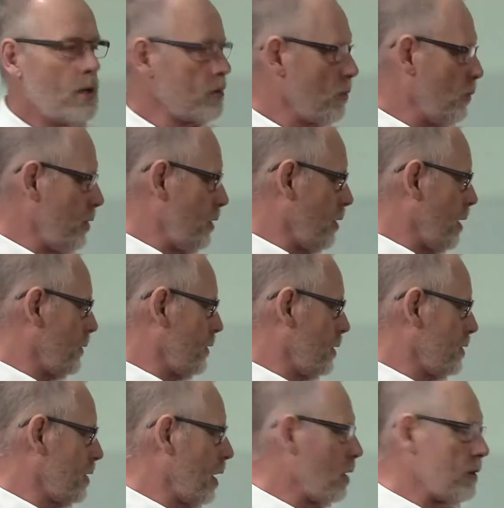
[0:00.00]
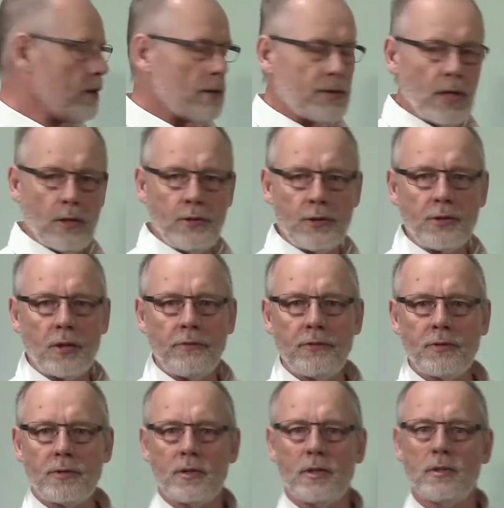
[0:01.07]
So when you're out there selling selling your
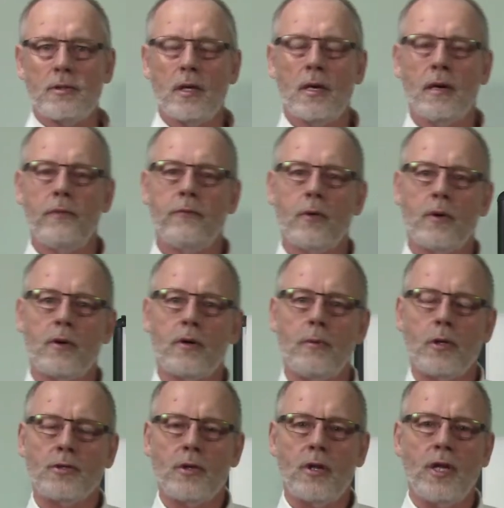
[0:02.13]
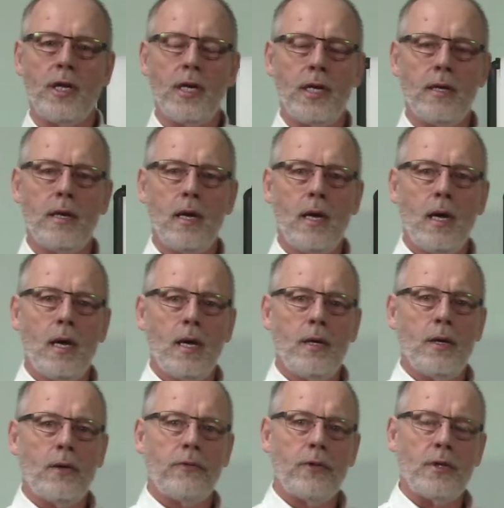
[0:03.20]
services uh, for commercial cleaning,
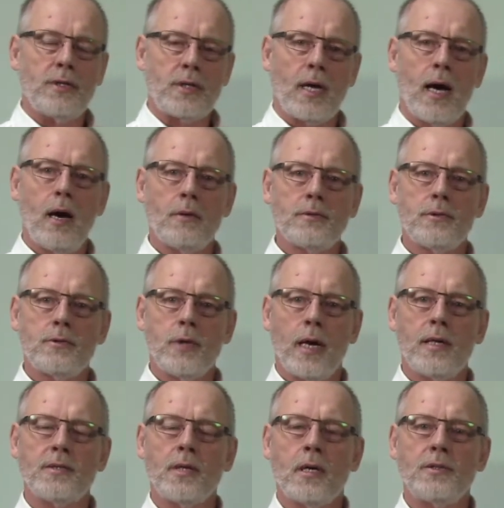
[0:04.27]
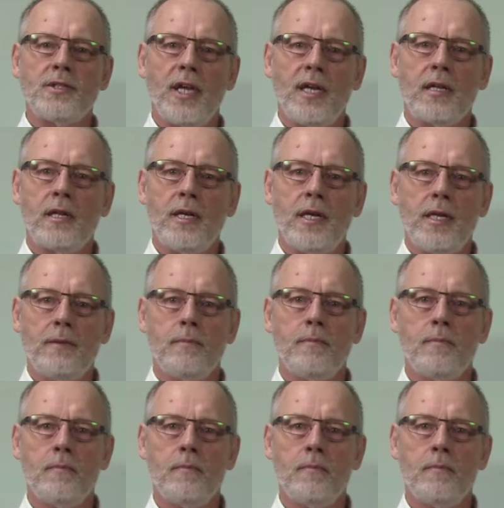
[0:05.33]
you know for these accounts, try to sell day cleaning.